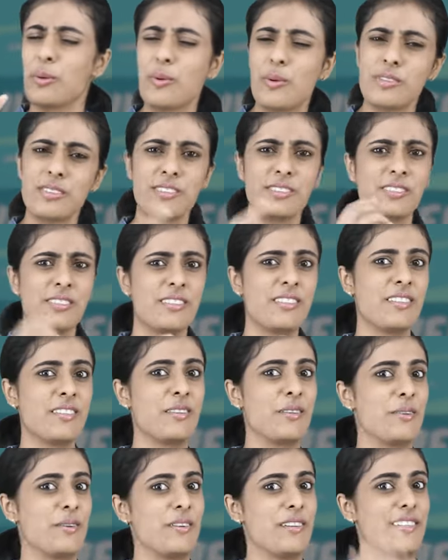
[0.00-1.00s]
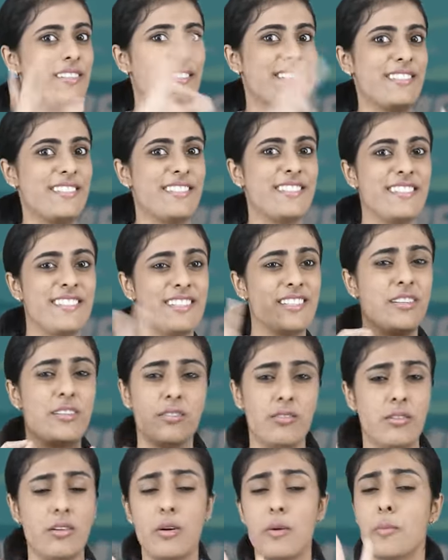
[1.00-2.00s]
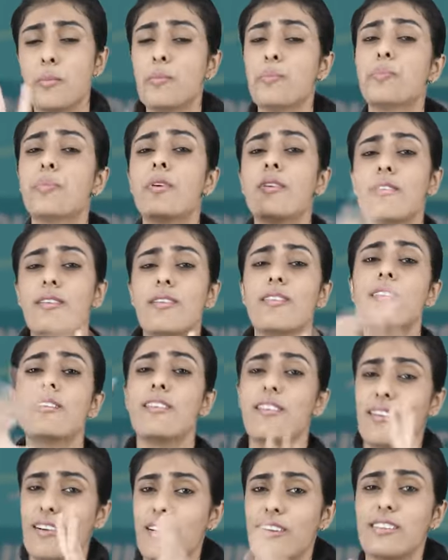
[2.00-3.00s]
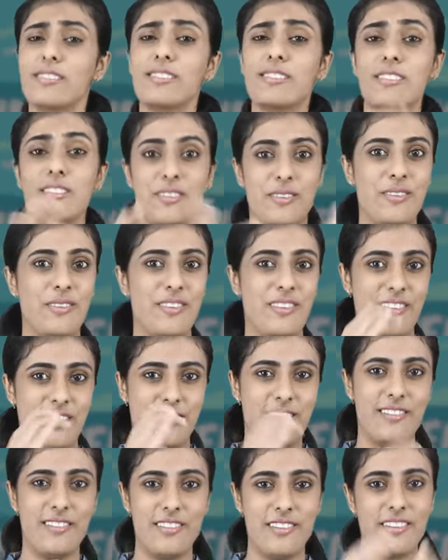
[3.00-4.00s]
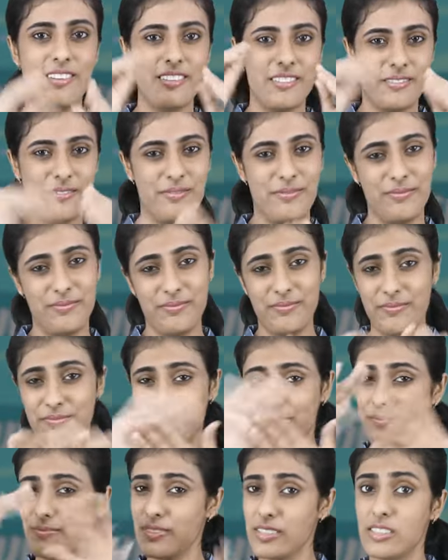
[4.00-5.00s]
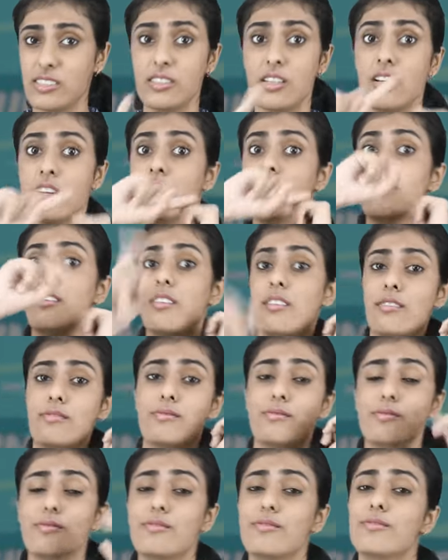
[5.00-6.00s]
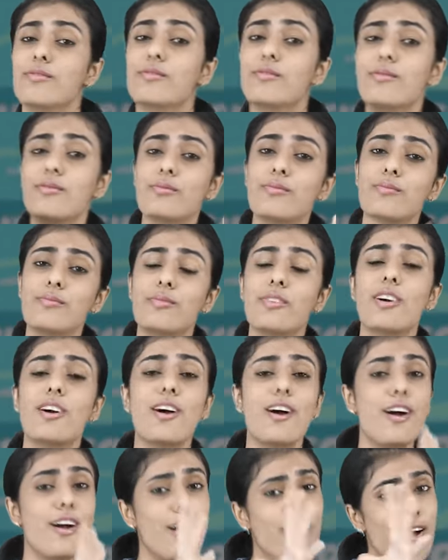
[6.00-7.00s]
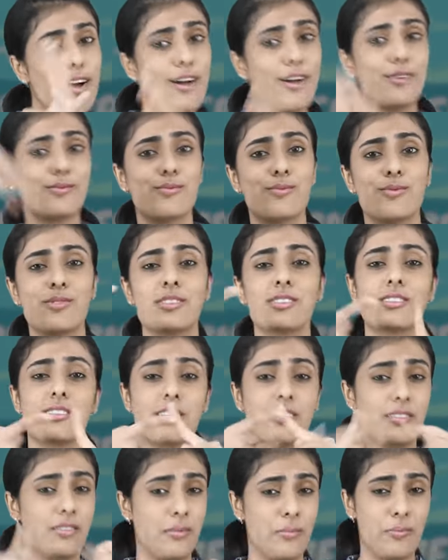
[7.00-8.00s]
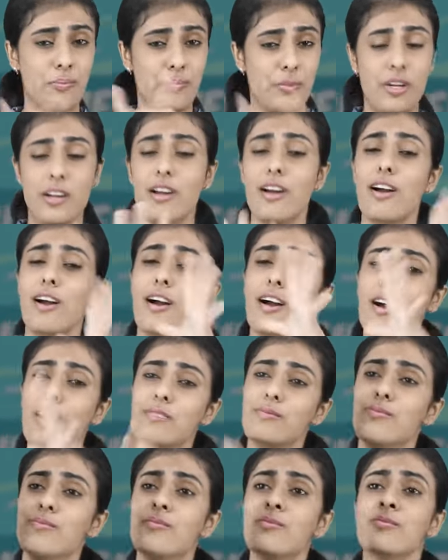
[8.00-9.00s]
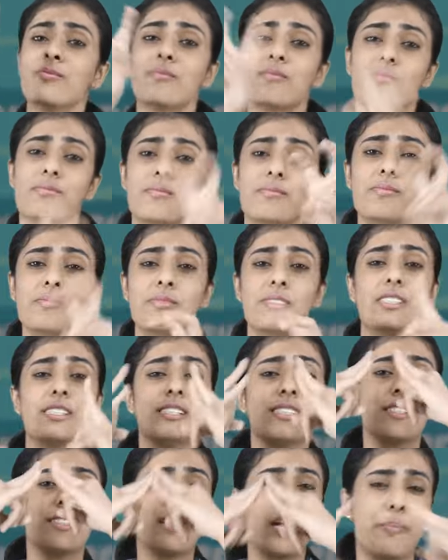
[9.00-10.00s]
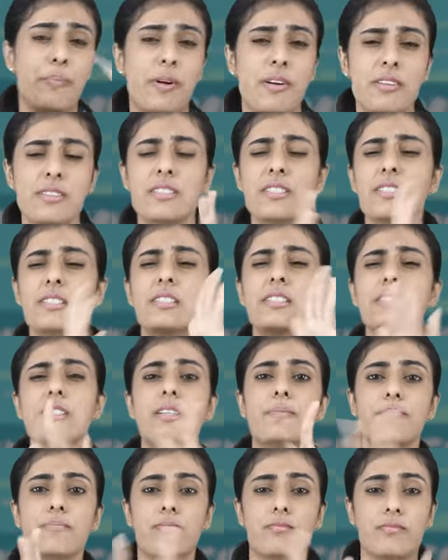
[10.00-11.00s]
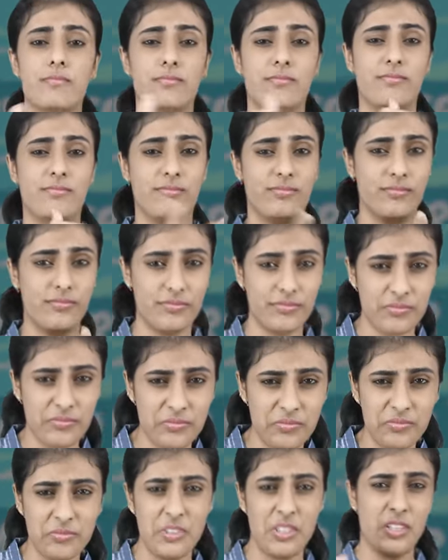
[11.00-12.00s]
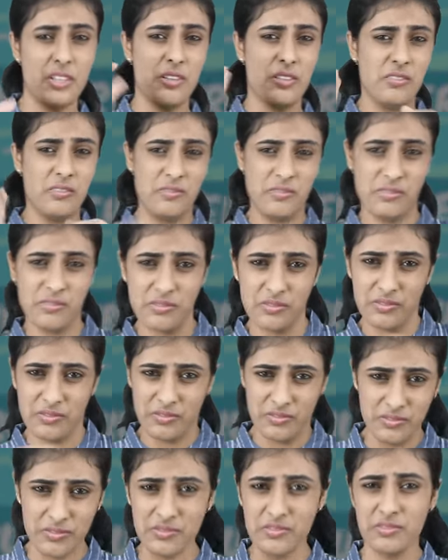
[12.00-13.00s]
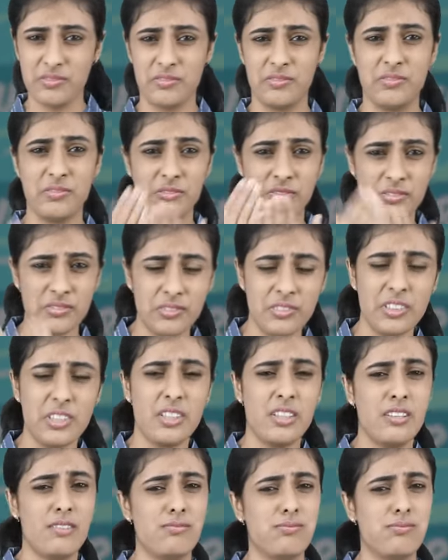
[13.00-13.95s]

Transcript: for your growth. And one more thing, once the course period is done, you get to do an adventure camp. The camp is full of eventful activities like river rafting, trekking, and much more.